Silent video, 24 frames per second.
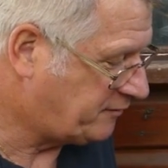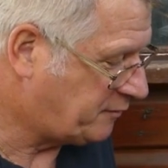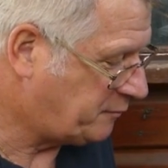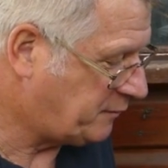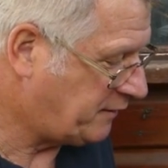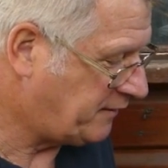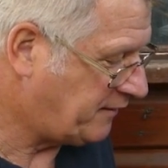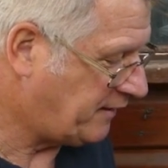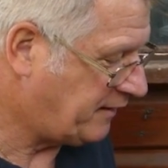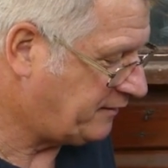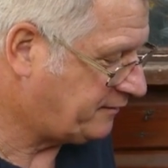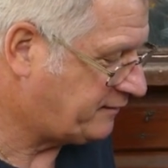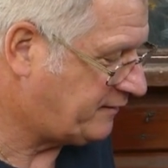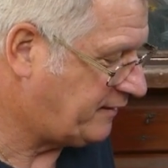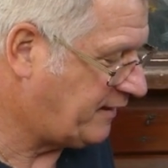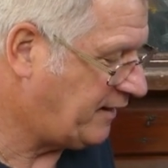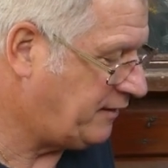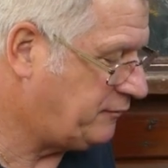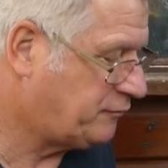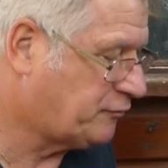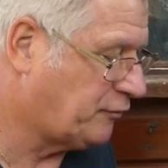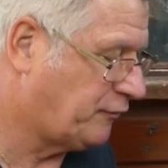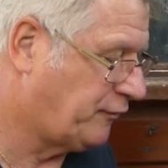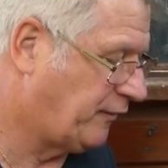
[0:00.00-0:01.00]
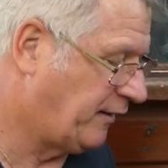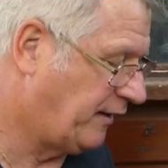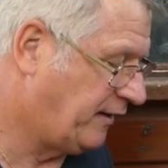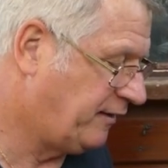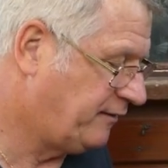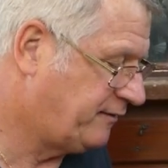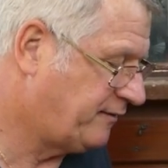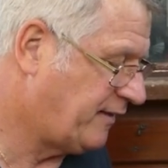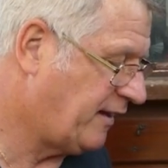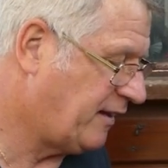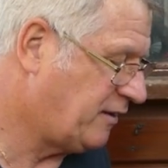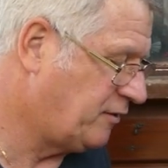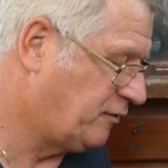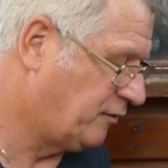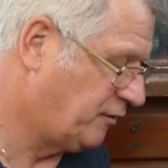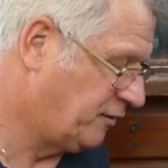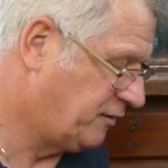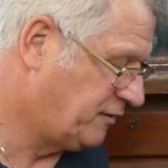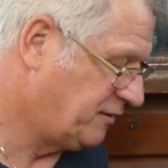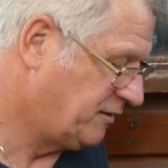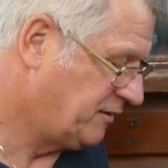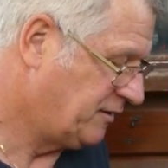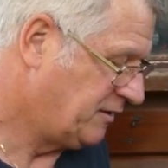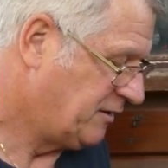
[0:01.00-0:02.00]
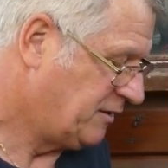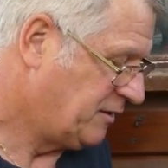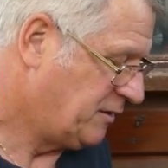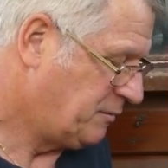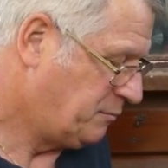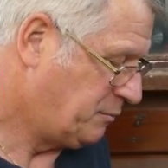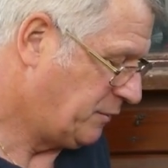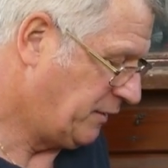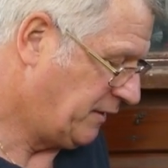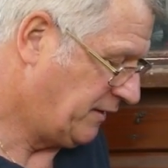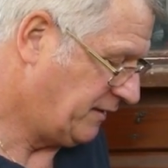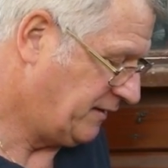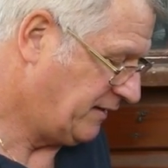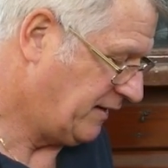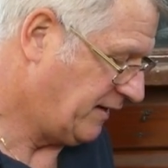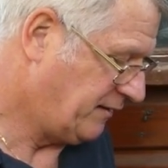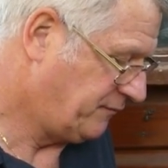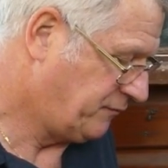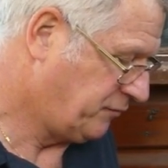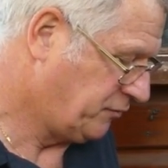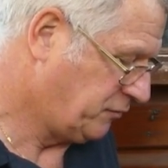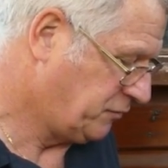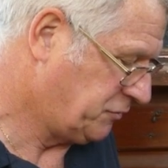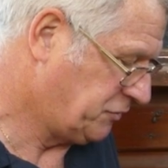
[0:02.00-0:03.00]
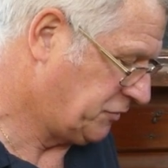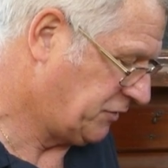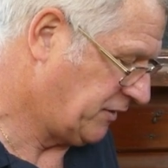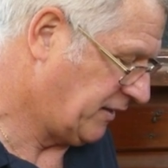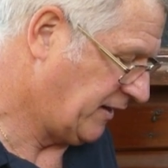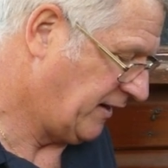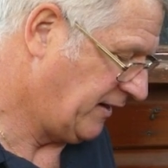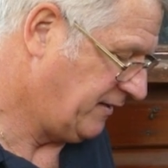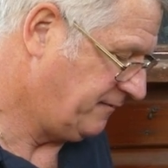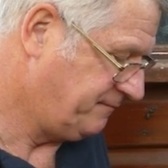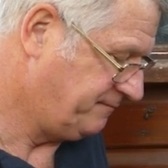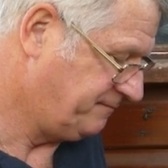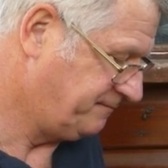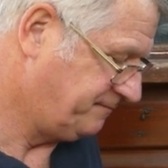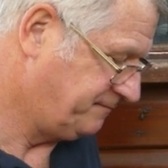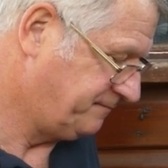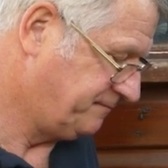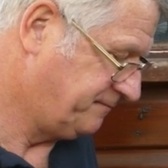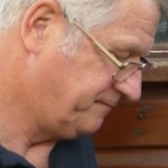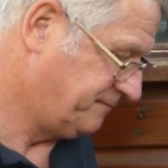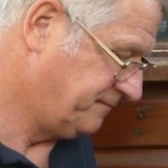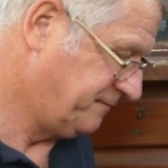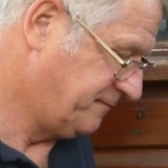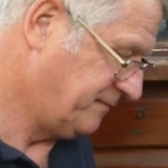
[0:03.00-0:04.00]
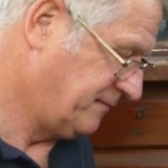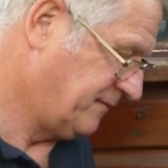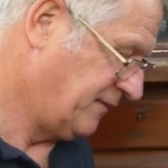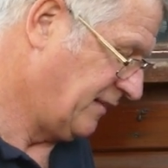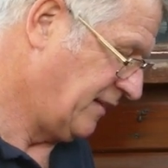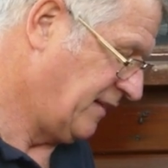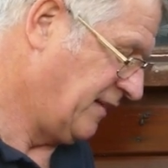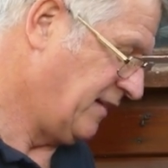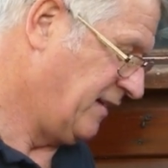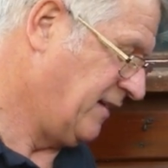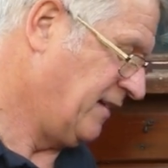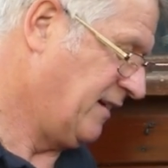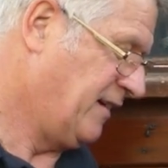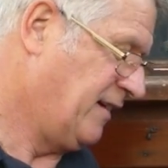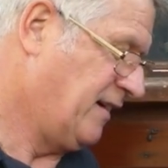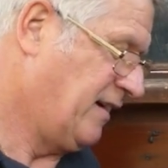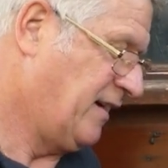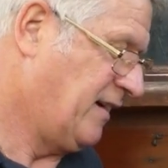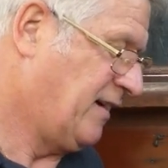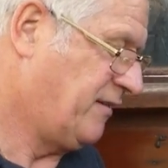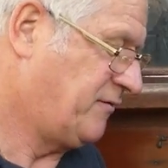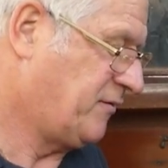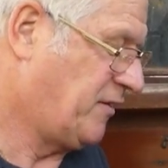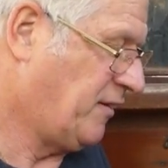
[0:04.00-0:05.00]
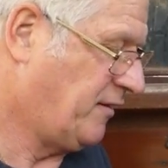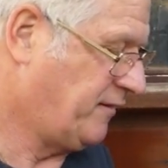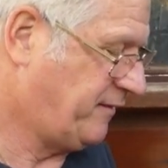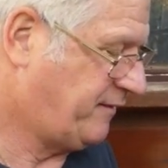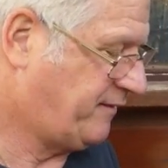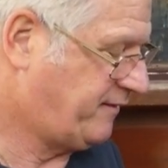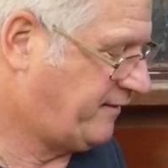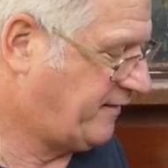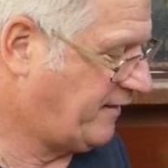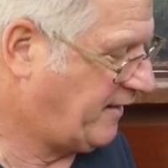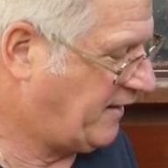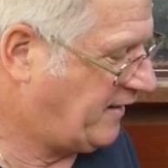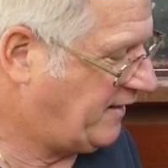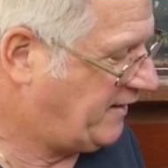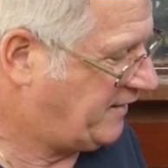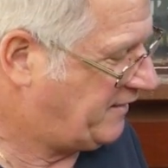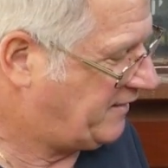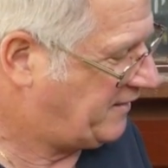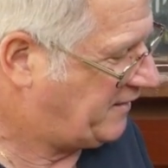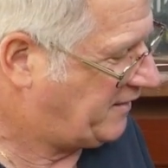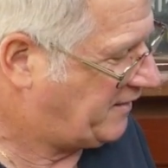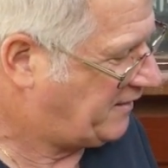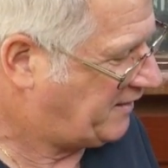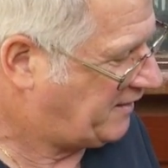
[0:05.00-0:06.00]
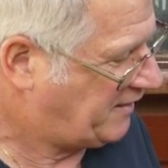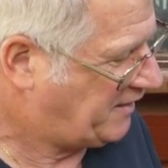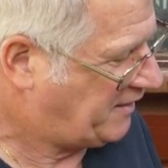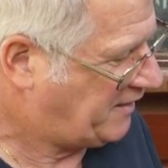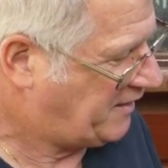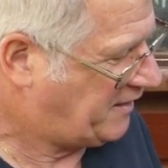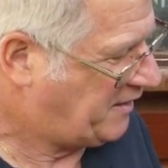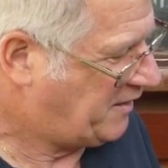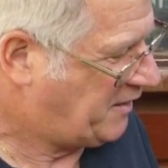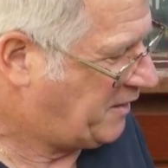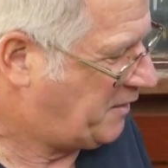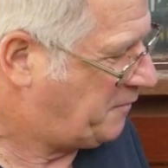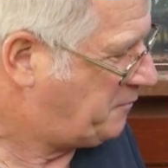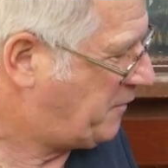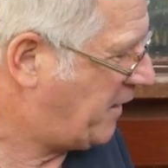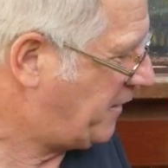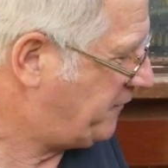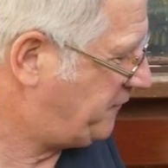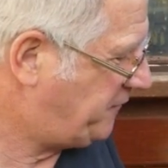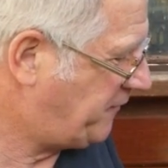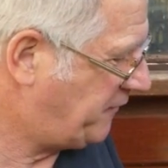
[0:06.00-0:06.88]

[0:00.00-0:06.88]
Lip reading: I mean, there's leaves on these, they're good, but unfortunately I've got about